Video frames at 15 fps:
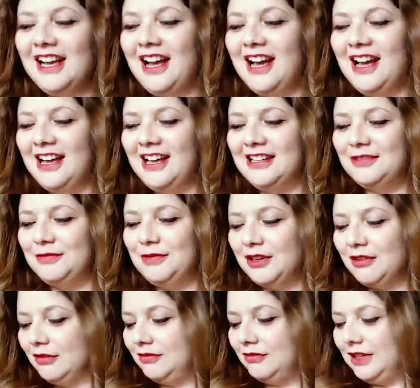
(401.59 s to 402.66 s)
And we
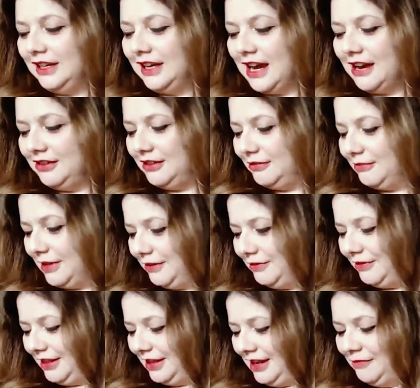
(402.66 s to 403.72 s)
got really carried away
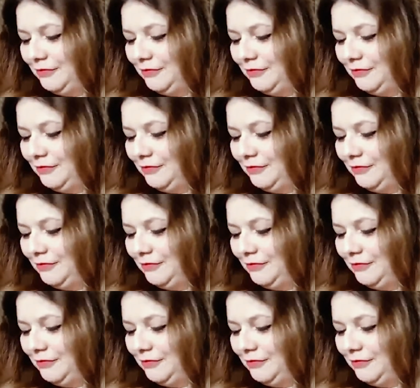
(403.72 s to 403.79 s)
with it.